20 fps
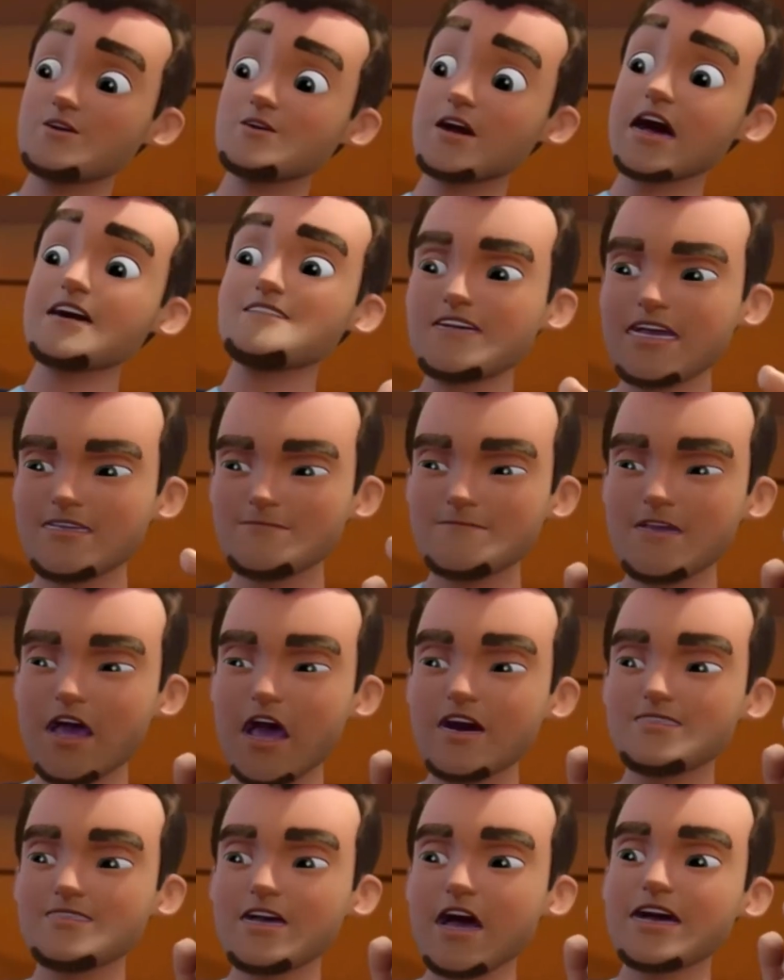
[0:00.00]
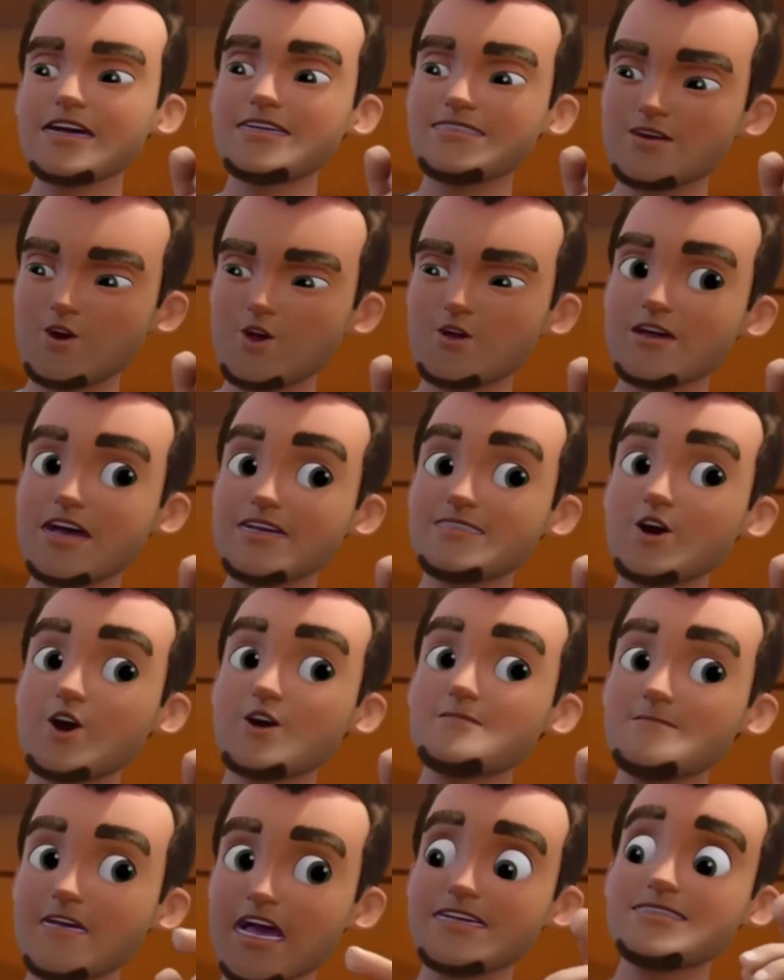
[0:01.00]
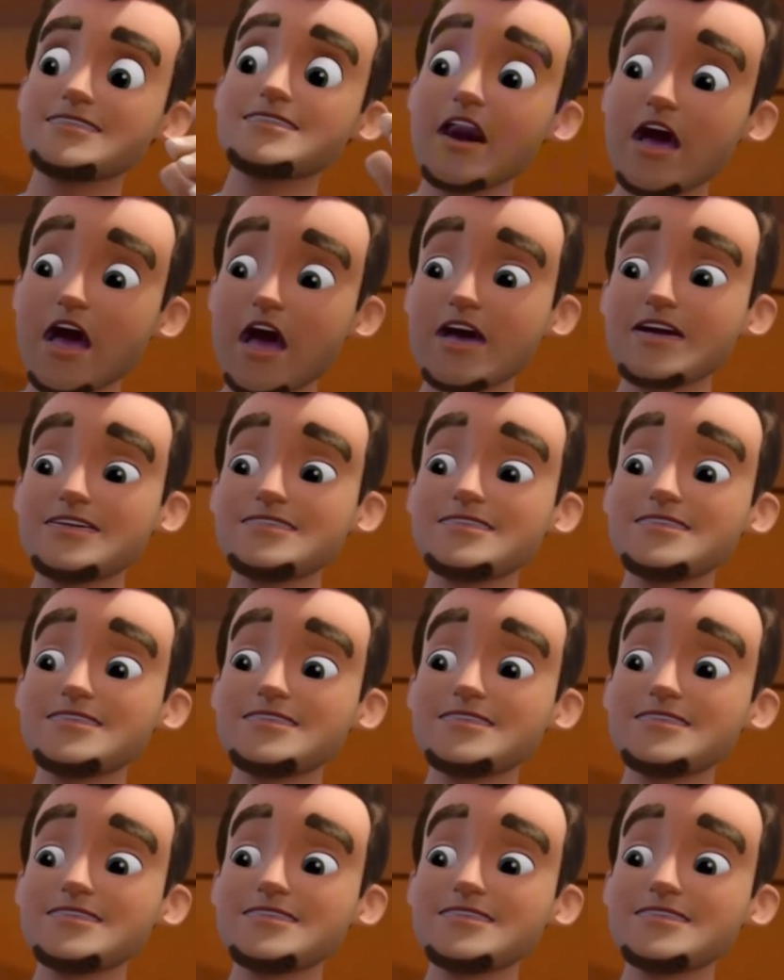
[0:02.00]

Is uh, that what it's supposed to do?